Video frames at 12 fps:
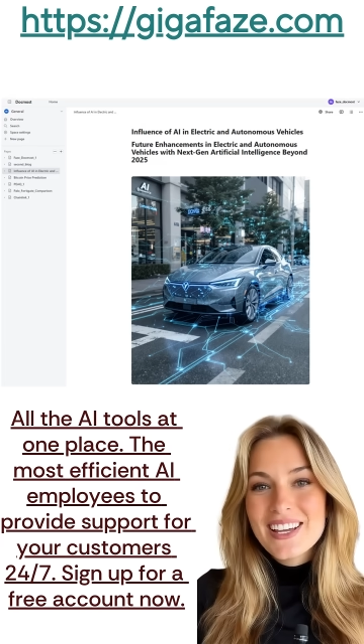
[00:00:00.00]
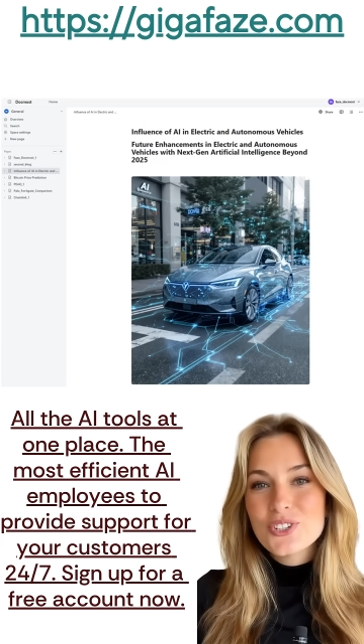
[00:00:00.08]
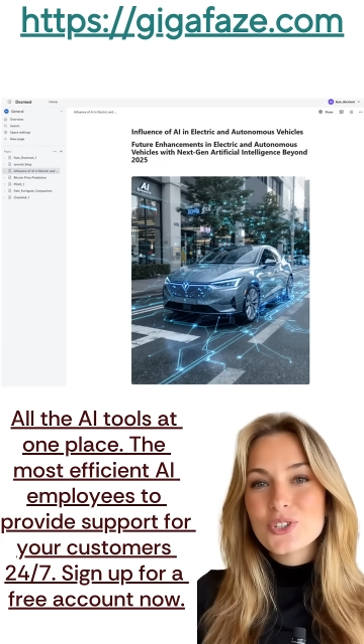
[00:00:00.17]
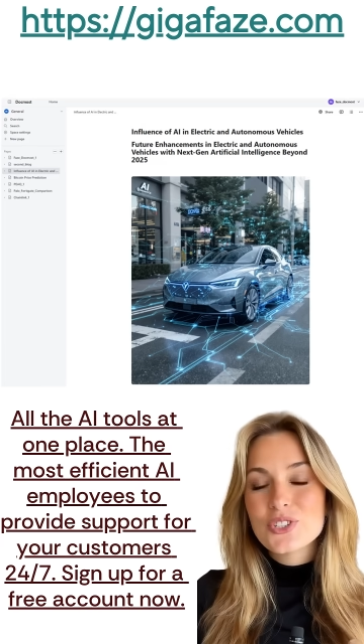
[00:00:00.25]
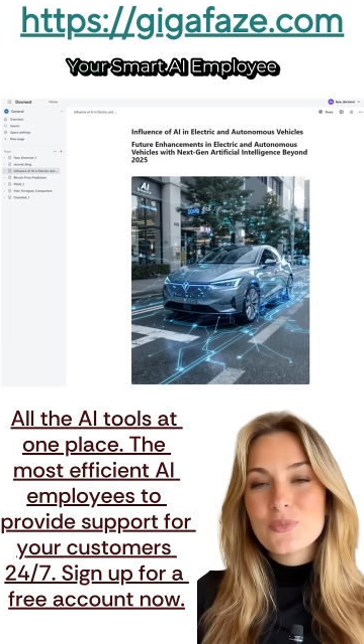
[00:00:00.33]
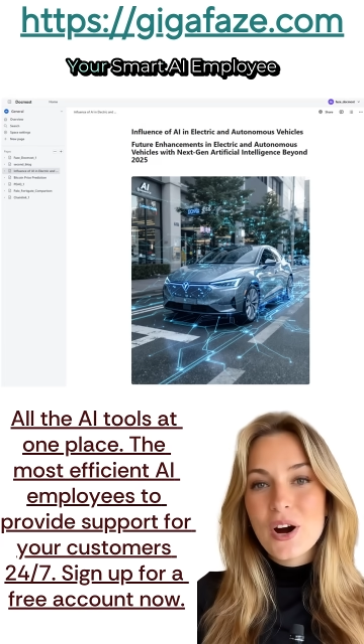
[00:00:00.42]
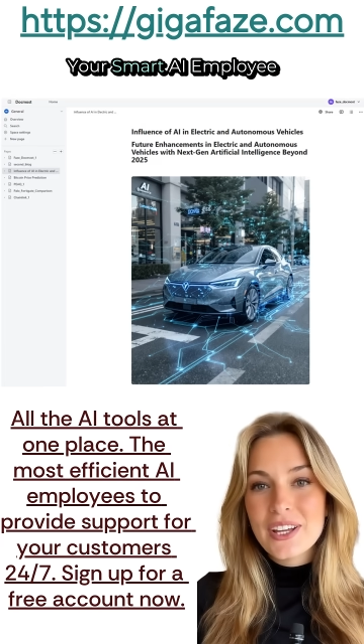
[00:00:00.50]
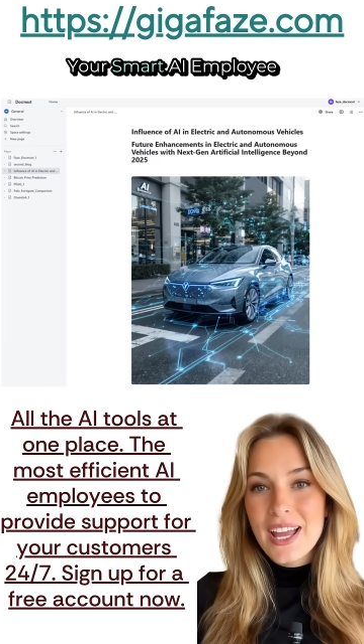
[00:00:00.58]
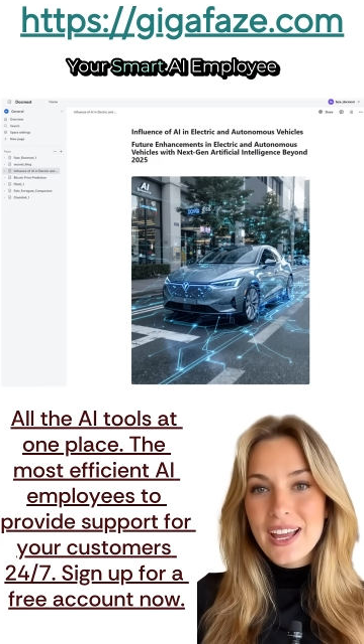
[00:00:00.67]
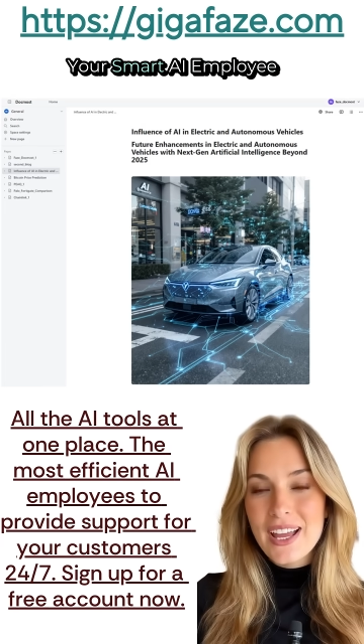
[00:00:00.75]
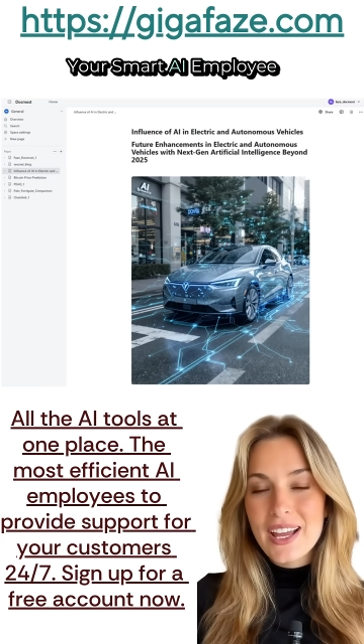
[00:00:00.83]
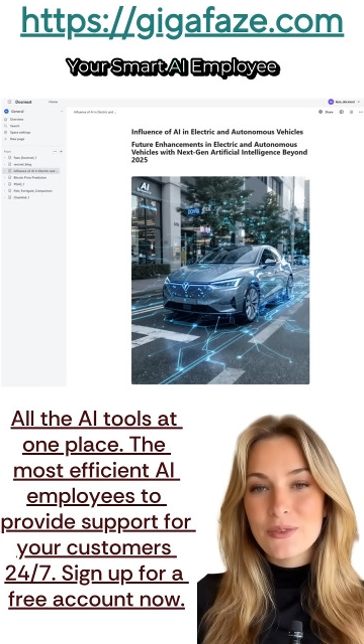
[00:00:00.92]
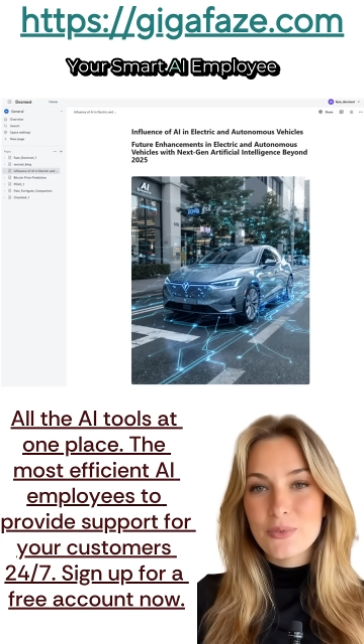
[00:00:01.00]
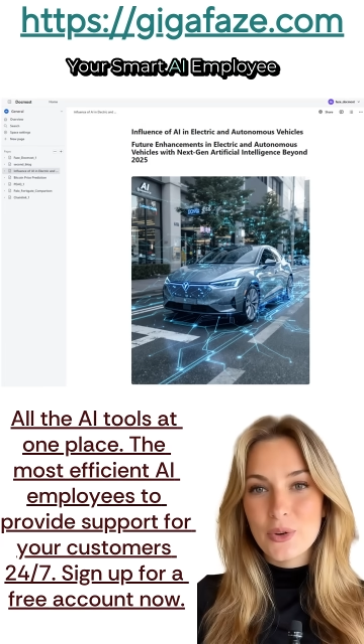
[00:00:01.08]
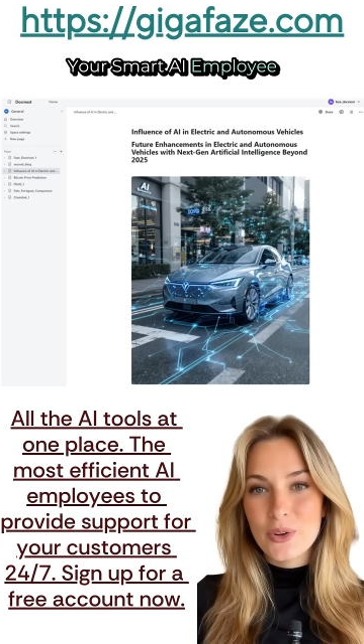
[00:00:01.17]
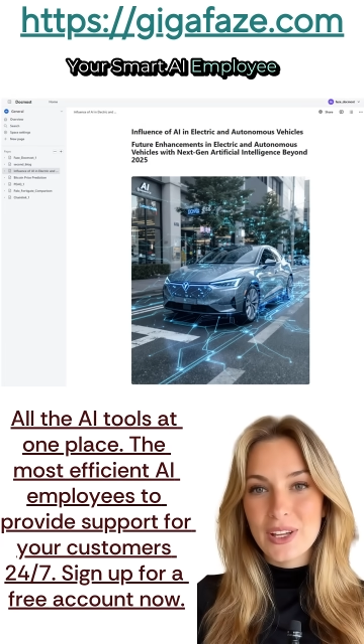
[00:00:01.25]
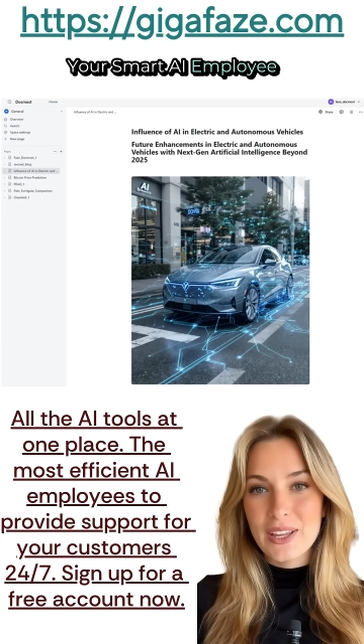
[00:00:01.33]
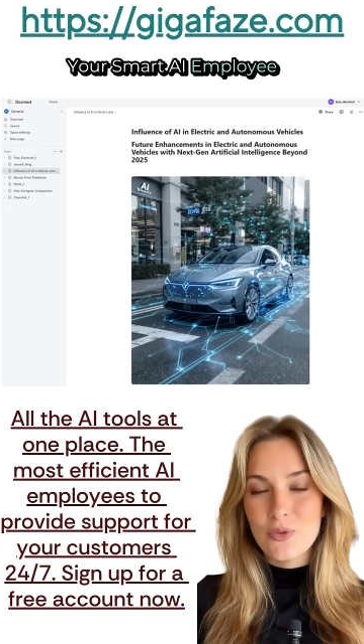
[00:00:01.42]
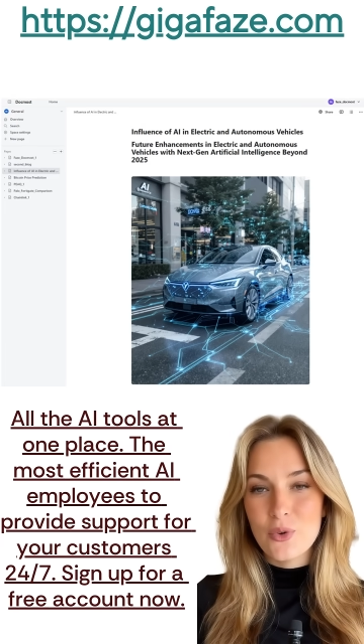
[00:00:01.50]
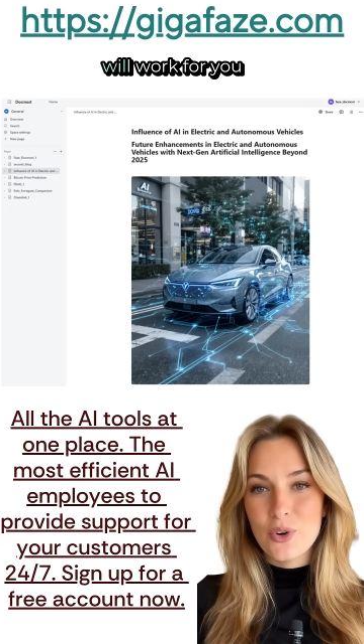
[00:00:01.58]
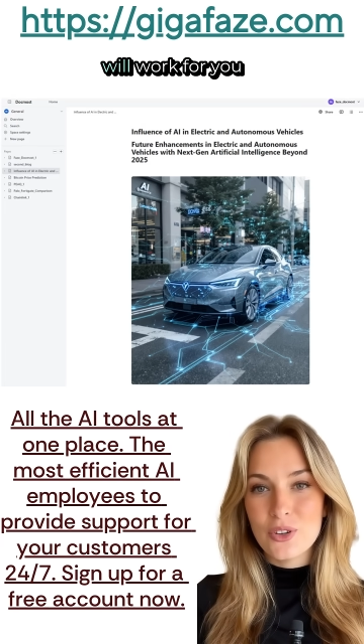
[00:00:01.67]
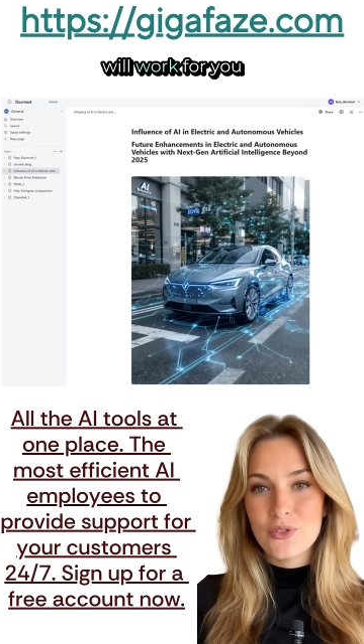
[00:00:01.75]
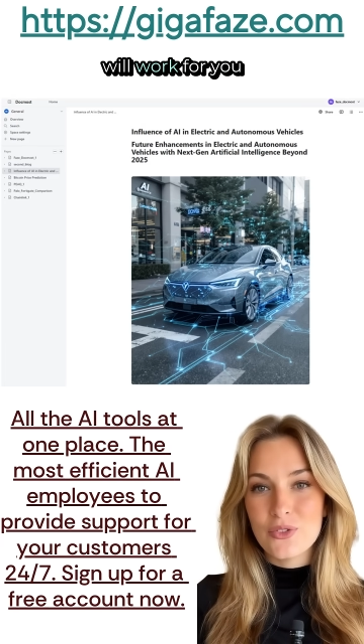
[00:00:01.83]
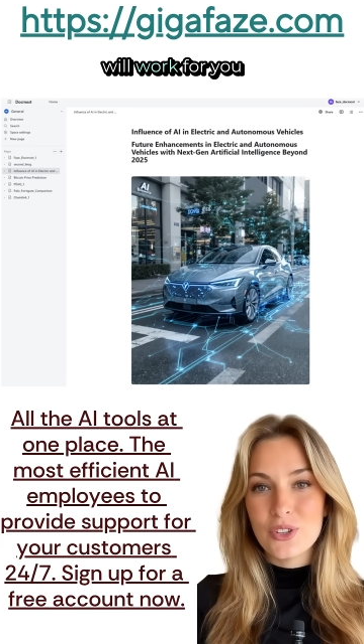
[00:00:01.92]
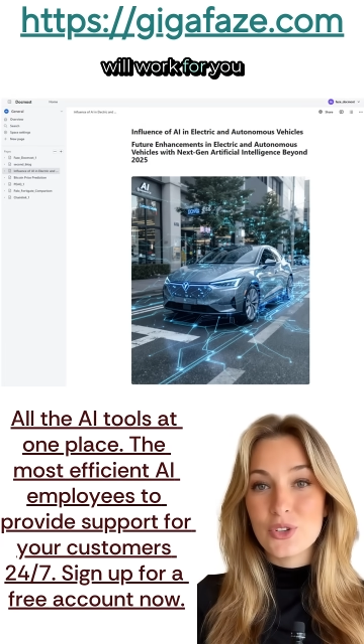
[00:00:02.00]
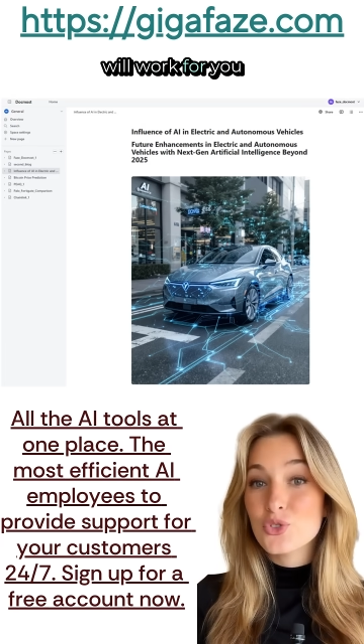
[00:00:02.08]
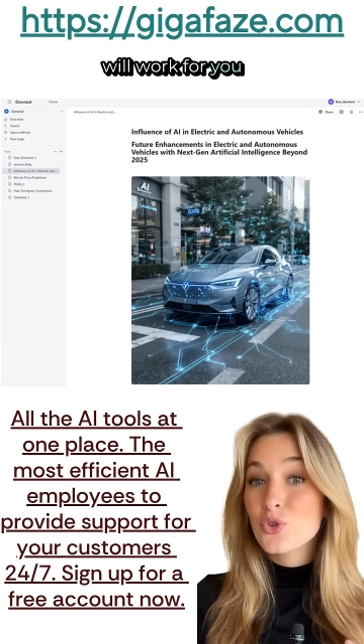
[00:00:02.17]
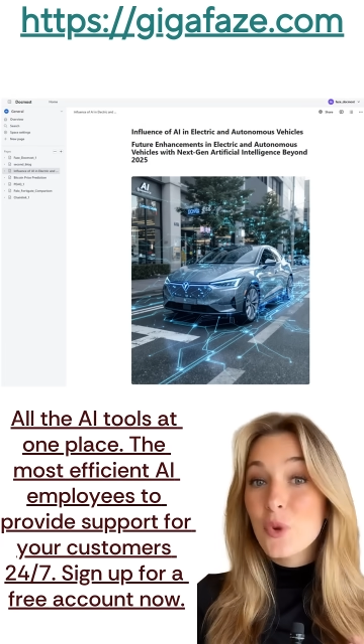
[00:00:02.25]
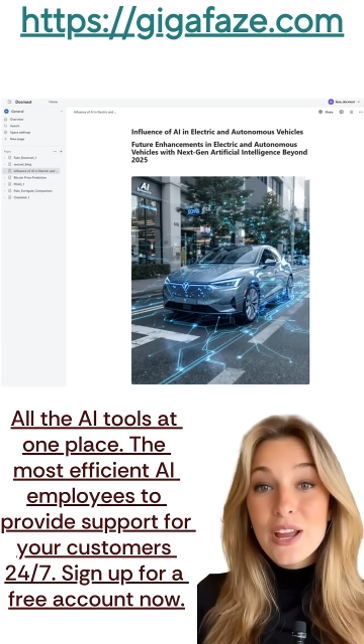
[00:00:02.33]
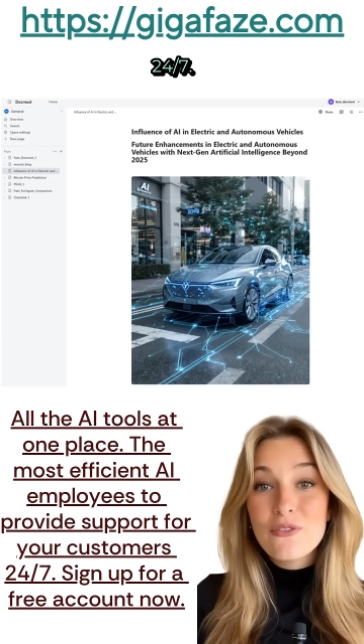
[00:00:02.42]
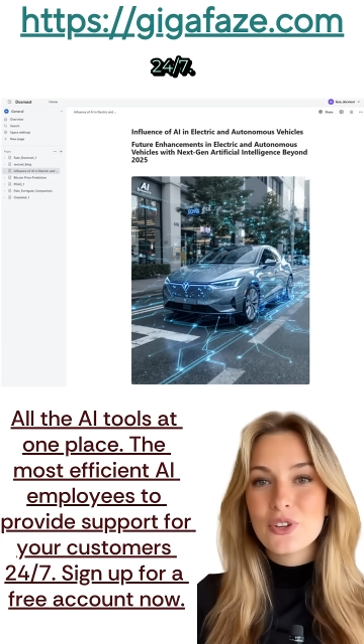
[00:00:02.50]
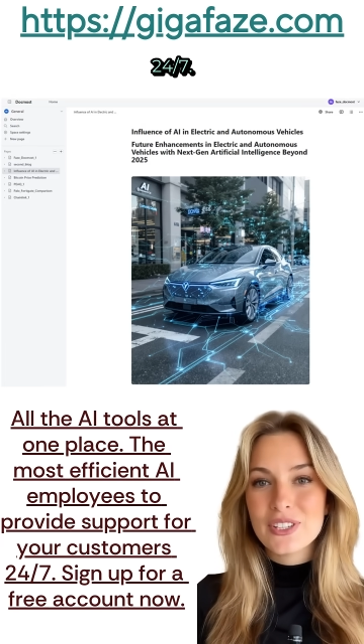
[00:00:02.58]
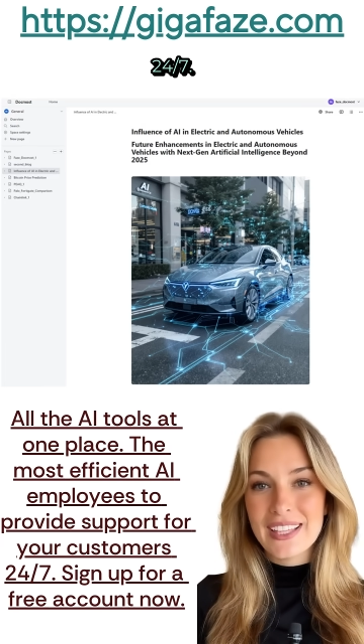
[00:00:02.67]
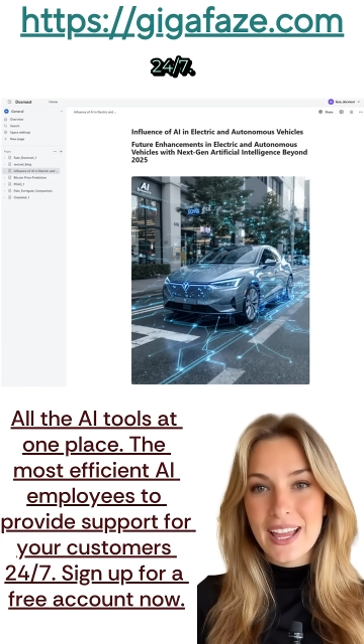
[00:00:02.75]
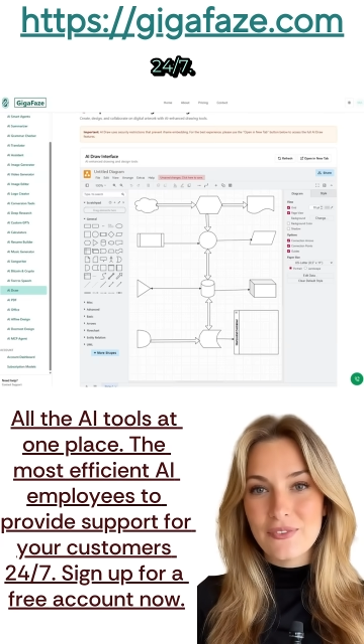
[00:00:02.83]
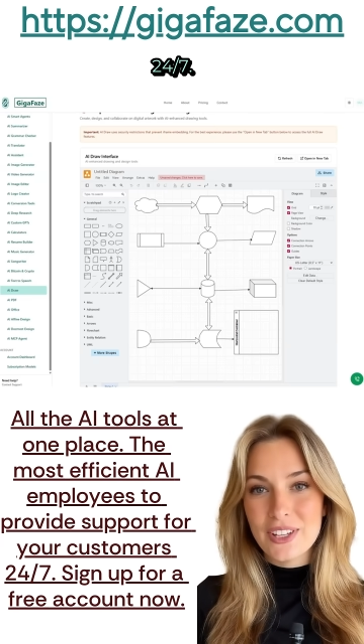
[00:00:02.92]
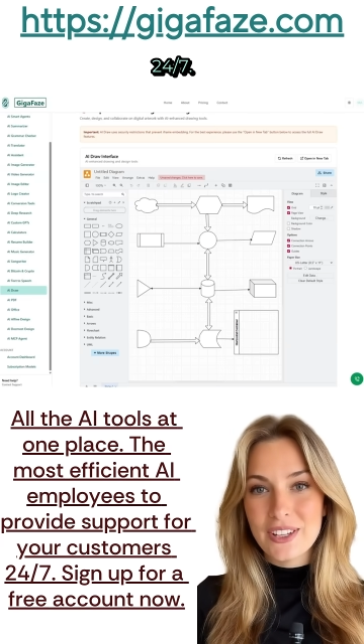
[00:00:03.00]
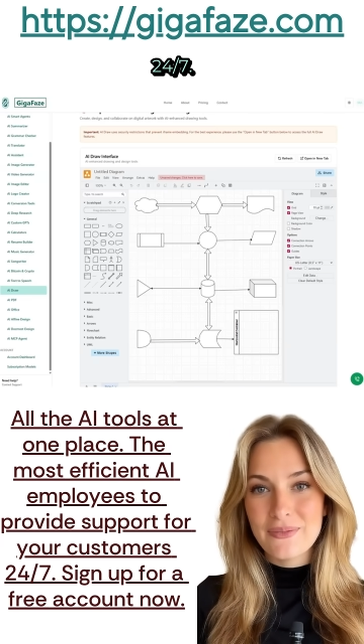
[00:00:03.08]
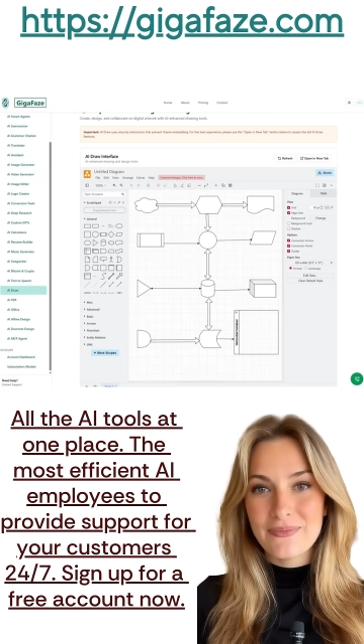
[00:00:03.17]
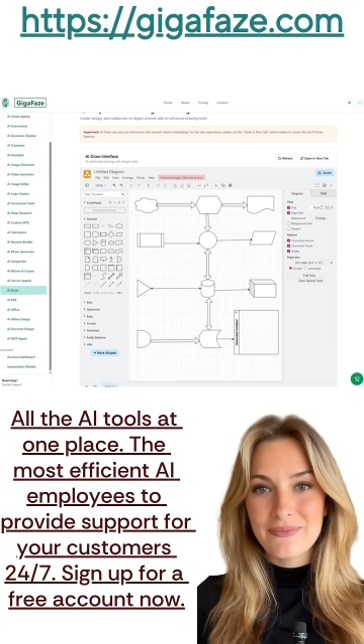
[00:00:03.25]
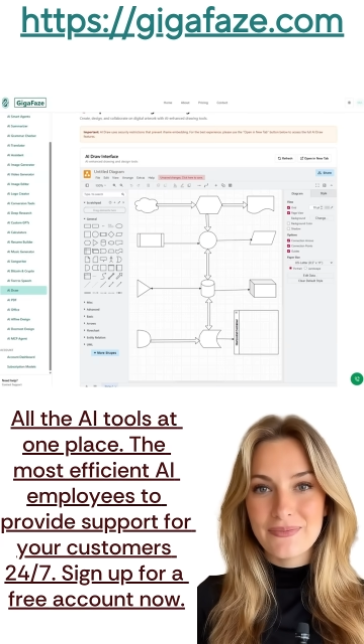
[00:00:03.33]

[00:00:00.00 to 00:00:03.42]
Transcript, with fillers: Your smart AI employee will work for you 24/7.